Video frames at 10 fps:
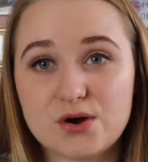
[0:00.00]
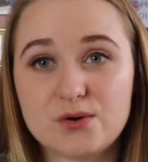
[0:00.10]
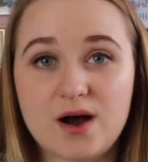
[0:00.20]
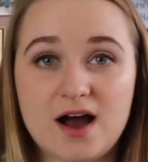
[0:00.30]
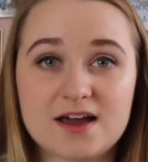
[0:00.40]

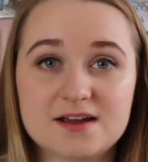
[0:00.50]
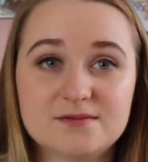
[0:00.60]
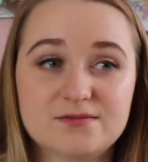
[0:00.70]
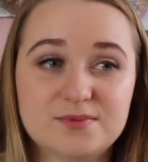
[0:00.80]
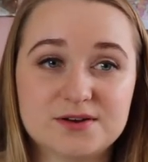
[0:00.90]
though
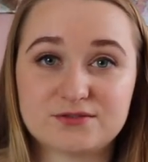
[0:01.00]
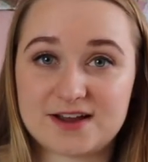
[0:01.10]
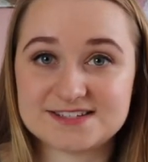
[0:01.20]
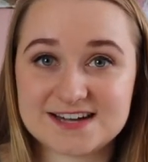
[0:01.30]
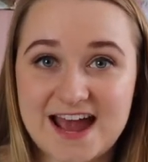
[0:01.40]
I've been
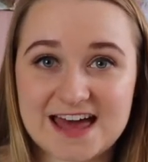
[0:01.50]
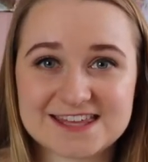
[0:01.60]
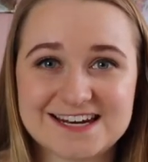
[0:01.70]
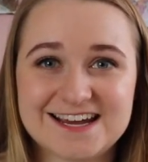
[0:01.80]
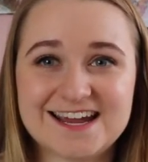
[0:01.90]
raised a
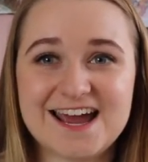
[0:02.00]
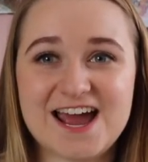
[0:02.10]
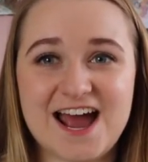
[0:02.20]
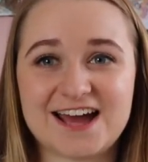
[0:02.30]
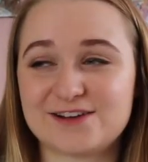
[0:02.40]
Catholic
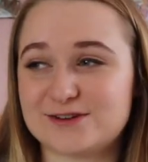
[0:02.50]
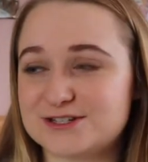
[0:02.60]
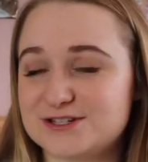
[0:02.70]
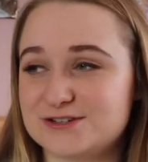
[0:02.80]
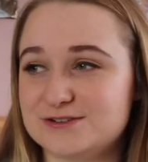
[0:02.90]
and I
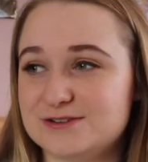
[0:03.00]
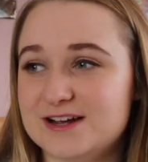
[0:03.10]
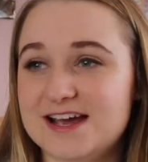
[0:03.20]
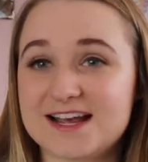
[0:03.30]
went to